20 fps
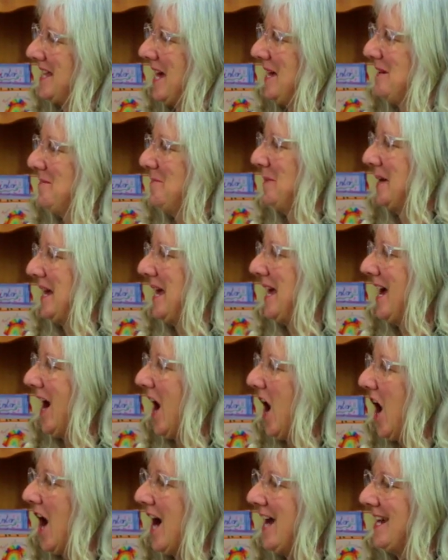they play
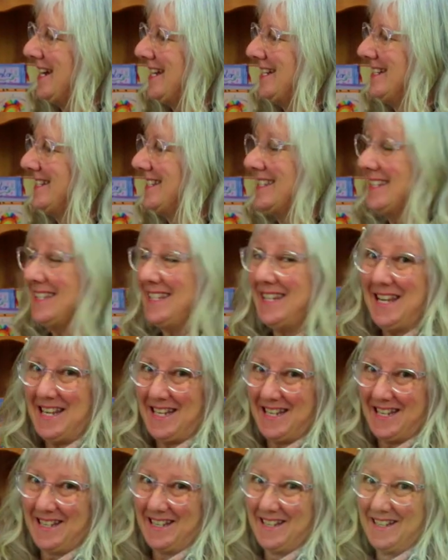hide and
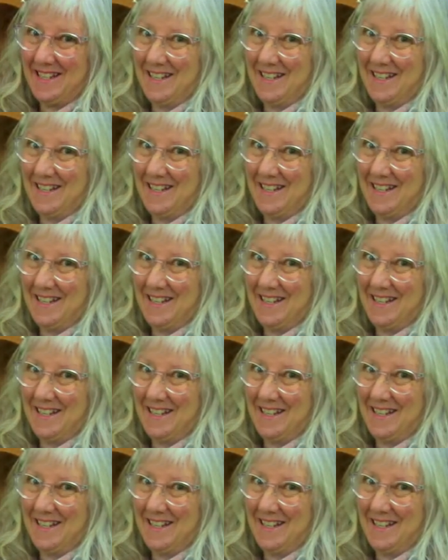seek,